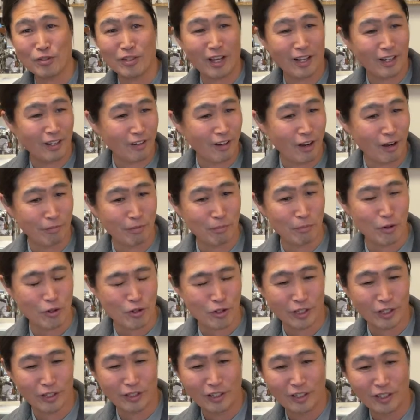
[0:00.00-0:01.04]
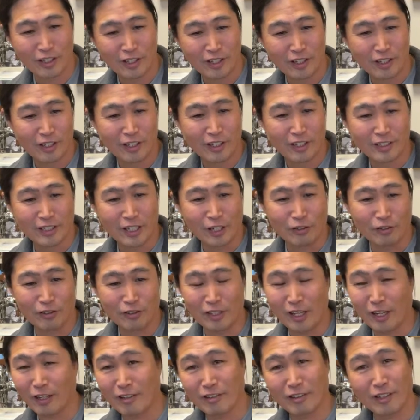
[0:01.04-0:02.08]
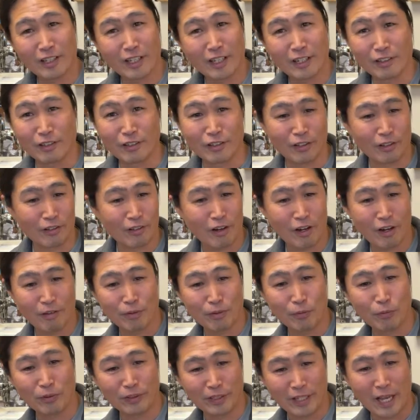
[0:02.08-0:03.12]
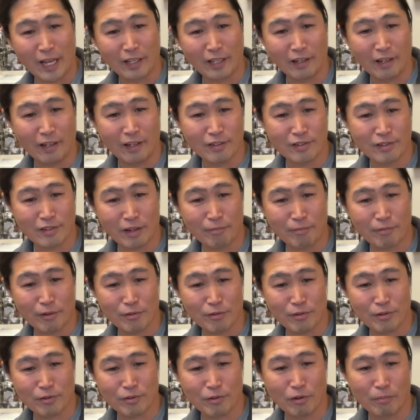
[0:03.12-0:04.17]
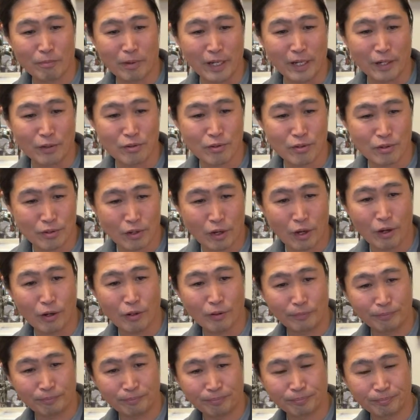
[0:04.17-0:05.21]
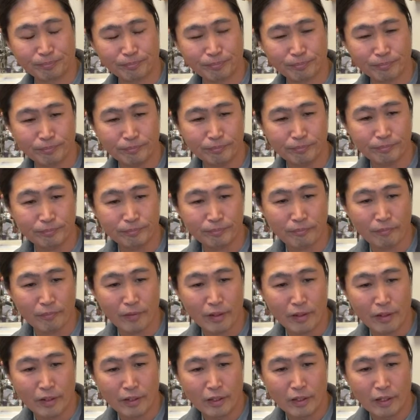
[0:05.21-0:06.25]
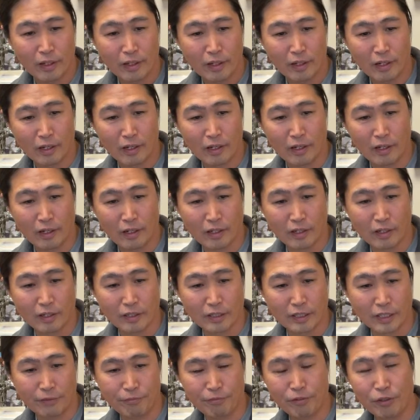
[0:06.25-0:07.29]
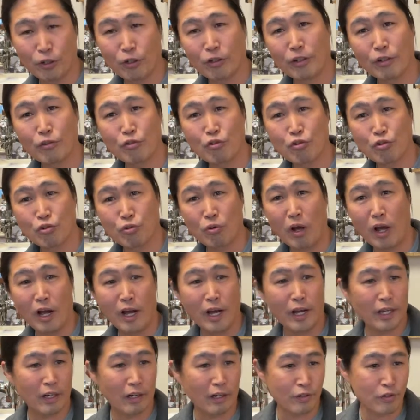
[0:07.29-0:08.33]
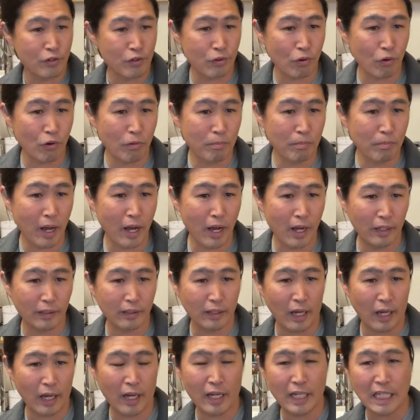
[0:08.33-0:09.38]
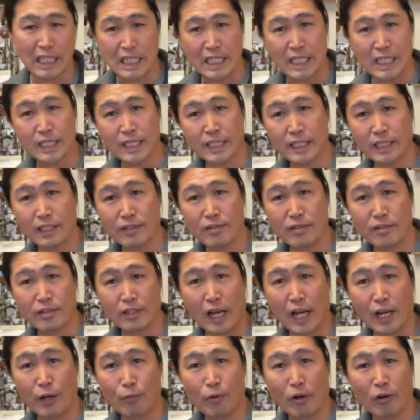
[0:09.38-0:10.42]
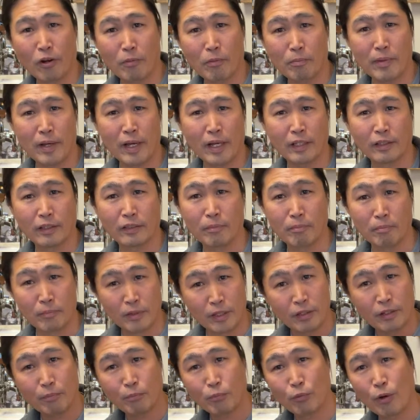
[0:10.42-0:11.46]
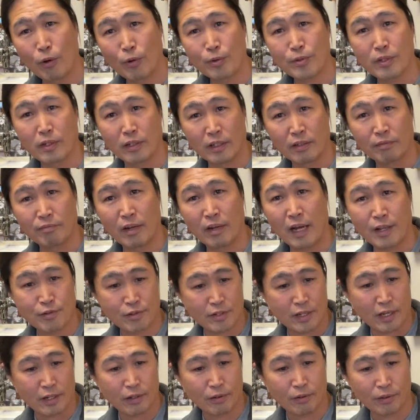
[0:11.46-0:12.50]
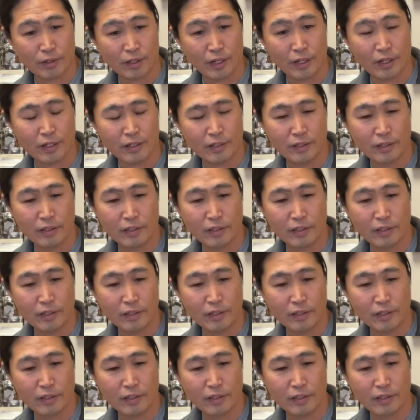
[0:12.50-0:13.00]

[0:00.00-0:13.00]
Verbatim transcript: dollar coffee machine, yeah, you're not gonna get a good coffee with that uh, San Francisco base. So uh, if you want to try a store bought, I let's see, I recommend the medium roast Lavazza. Okay,